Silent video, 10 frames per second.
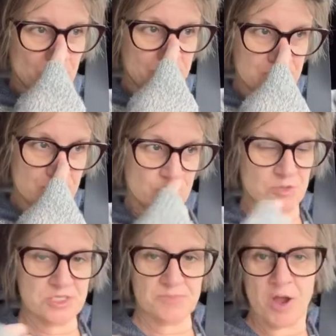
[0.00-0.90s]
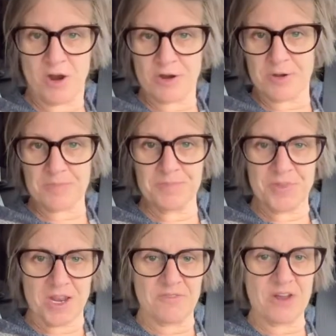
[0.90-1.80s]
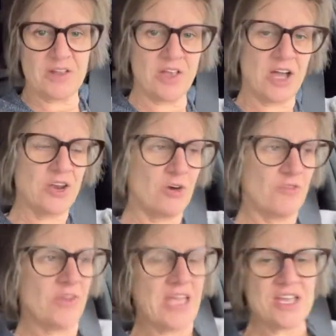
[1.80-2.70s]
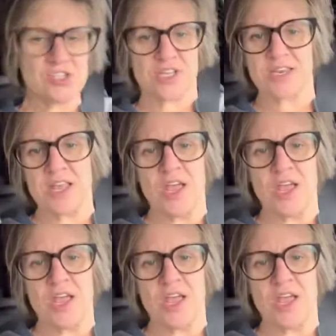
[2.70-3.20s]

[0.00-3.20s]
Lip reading: to spark, that I finally got notification,